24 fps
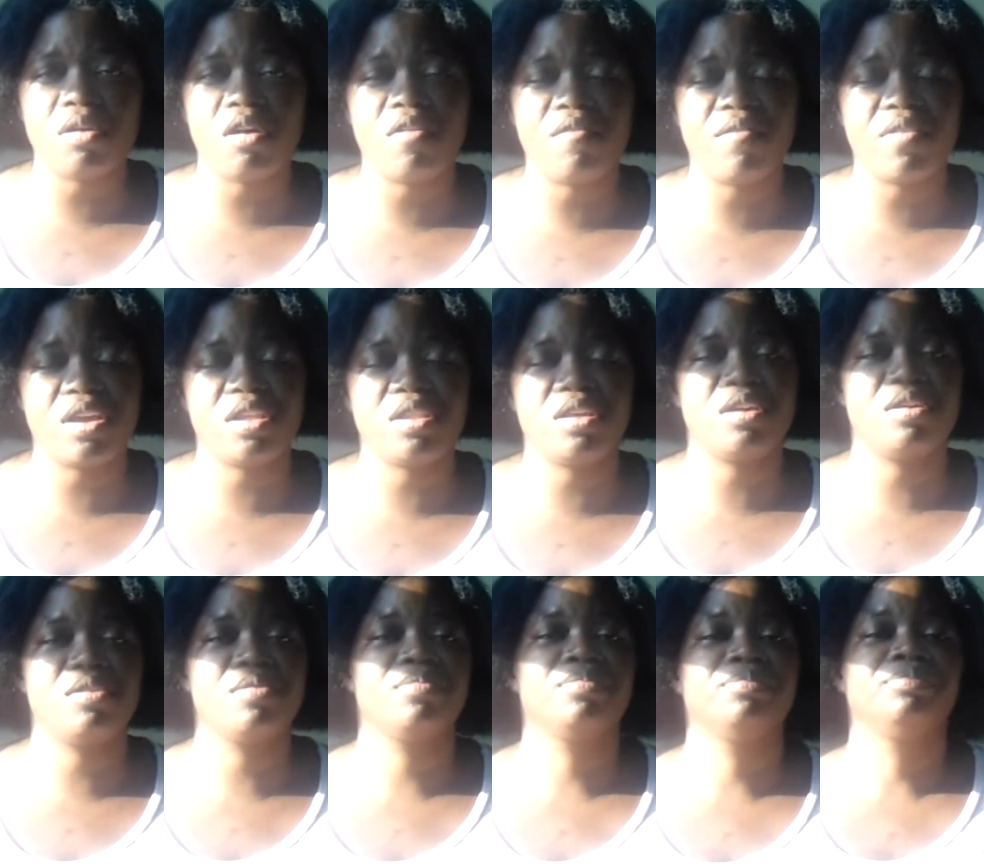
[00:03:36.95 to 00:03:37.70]

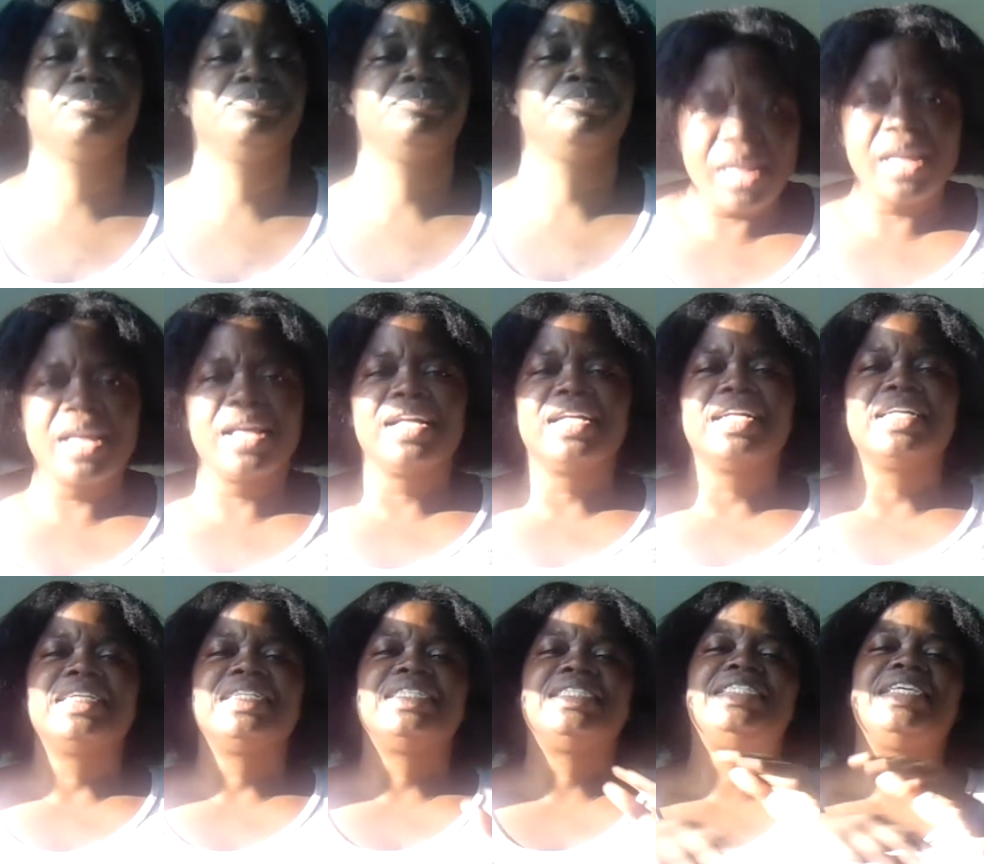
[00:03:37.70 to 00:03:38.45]
already.
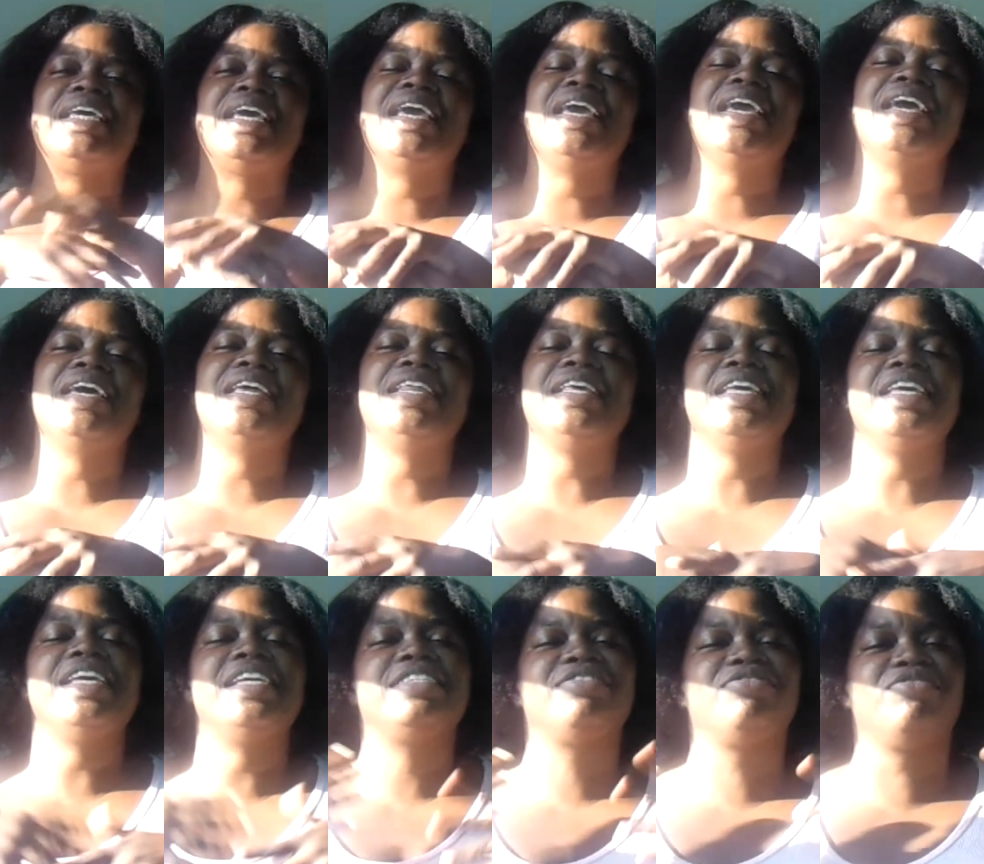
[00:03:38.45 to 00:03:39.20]
Dan
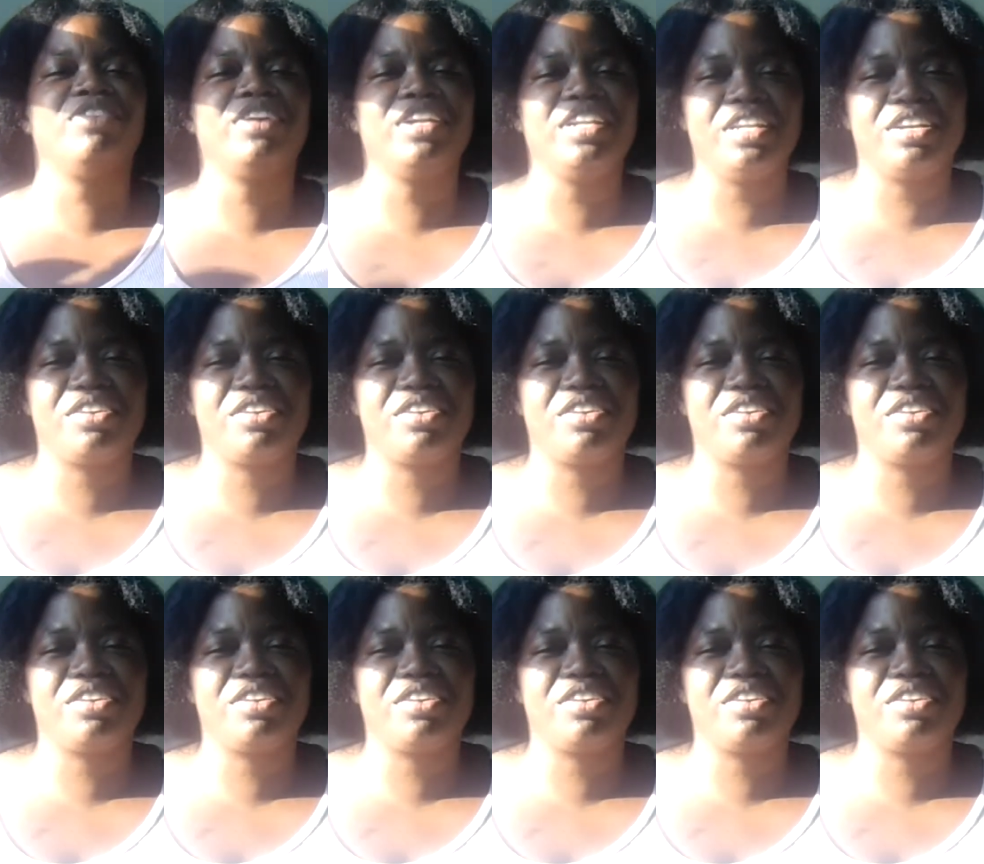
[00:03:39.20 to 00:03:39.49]
is really